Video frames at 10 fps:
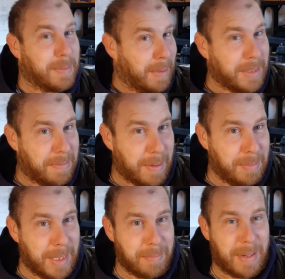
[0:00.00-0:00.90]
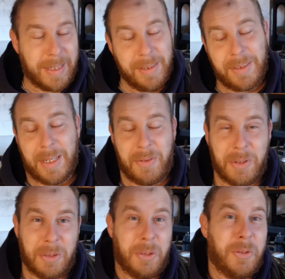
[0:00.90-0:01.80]
smash the thumbs up button so it
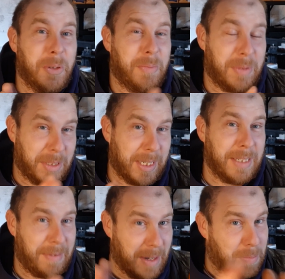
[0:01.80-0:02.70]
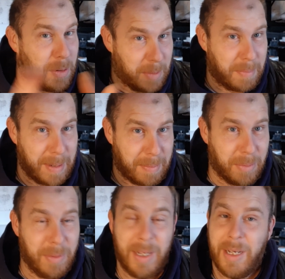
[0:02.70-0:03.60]
triggers YouTube to send this video to more and more
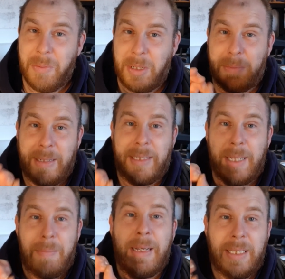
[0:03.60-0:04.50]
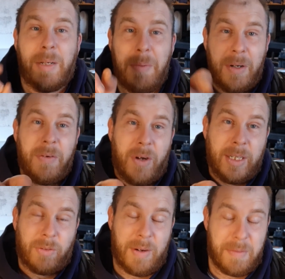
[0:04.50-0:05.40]
people, which makes this amazing community of you
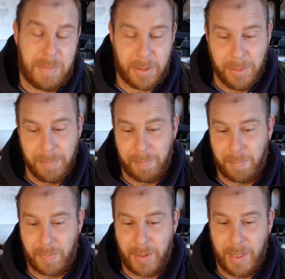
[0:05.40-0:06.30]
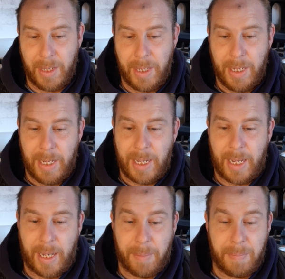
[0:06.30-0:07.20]
guys grow even more.
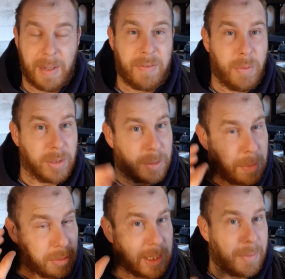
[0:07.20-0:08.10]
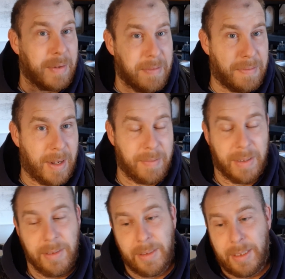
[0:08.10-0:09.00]
If you want to support the channel even
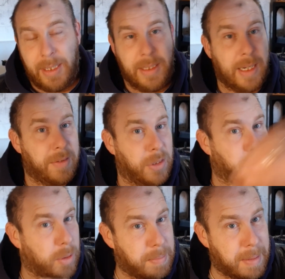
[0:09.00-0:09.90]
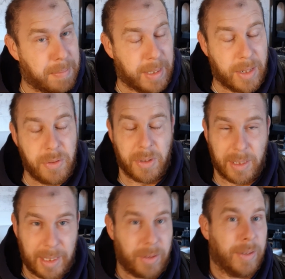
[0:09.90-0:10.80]
further, there's a join button below. You can
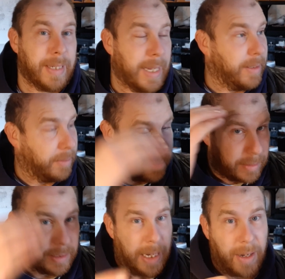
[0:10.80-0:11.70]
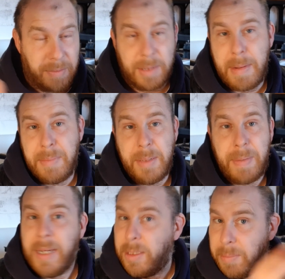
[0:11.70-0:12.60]
click on that and head over to the membership
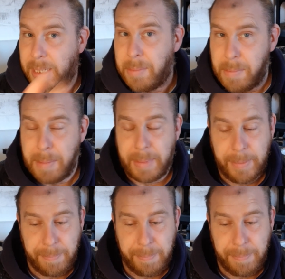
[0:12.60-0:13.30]
page and become a member